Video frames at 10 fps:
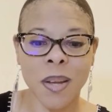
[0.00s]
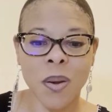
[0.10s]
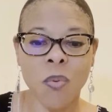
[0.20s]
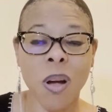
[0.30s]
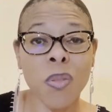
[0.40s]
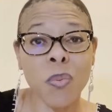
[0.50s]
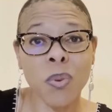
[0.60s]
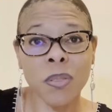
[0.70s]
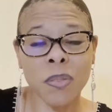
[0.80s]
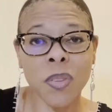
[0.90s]
while the
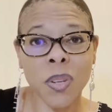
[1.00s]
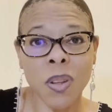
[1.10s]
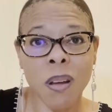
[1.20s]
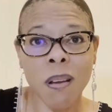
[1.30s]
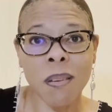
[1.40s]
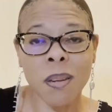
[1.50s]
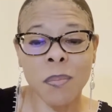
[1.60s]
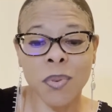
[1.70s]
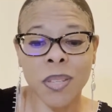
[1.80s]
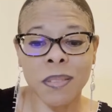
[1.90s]
works of the law
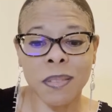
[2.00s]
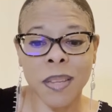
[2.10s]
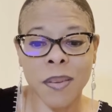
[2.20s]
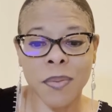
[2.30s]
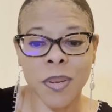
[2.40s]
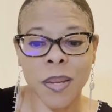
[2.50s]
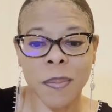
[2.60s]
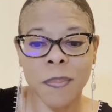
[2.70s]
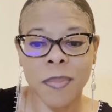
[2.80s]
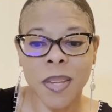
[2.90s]
bring slavery.
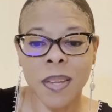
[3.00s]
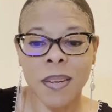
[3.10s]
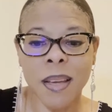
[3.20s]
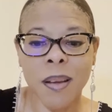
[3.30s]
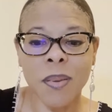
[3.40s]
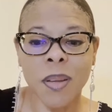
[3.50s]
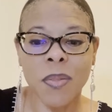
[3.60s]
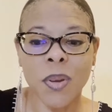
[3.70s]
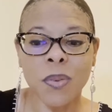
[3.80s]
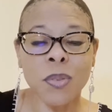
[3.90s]
Now,
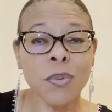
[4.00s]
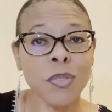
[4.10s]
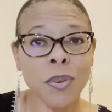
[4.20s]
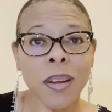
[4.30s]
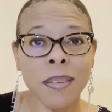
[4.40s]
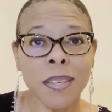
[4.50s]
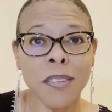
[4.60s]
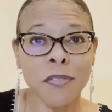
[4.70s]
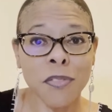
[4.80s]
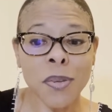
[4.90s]
those who are trying to
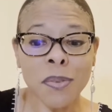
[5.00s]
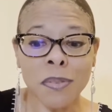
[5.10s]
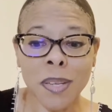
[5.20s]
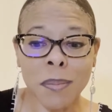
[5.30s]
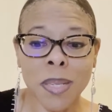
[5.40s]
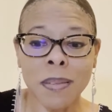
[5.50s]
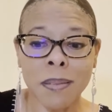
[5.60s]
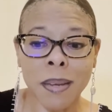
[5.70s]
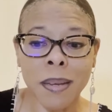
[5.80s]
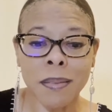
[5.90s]
confuse them, he
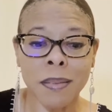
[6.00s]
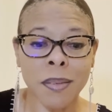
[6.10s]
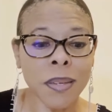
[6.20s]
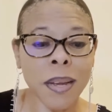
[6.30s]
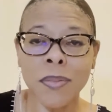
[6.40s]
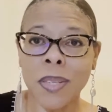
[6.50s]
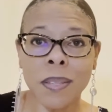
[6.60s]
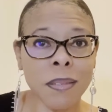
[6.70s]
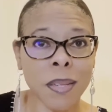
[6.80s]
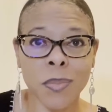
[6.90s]
says, they're going to have to
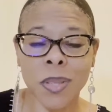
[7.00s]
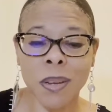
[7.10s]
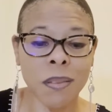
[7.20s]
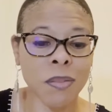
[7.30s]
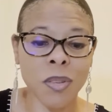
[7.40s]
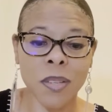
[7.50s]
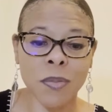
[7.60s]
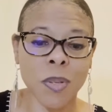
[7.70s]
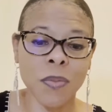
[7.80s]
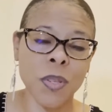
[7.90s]
contend with God's
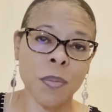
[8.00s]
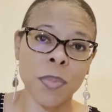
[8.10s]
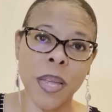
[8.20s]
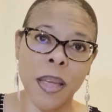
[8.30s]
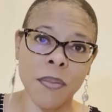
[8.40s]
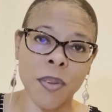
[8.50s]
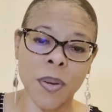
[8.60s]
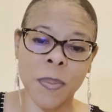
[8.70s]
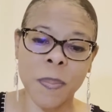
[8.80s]
judgment for their behavior.